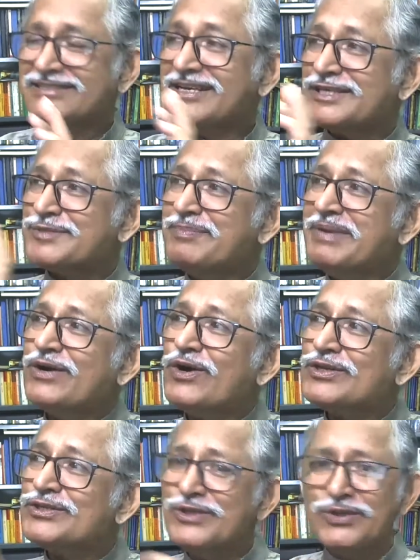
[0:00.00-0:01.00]
Just
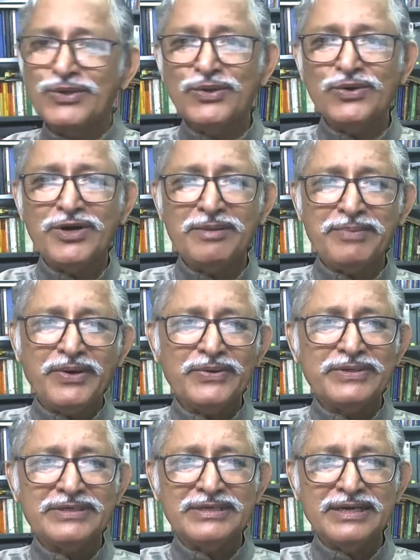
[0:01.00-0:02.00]
because you know
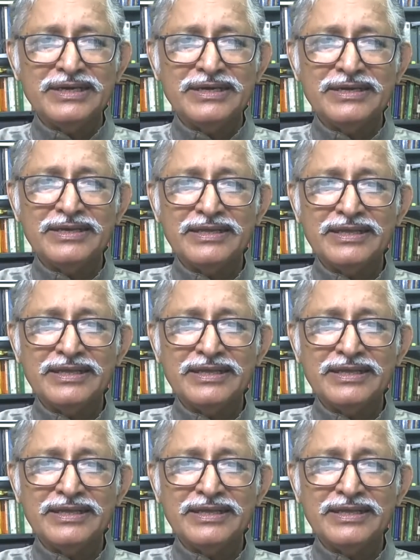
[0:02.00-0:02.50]
about uh,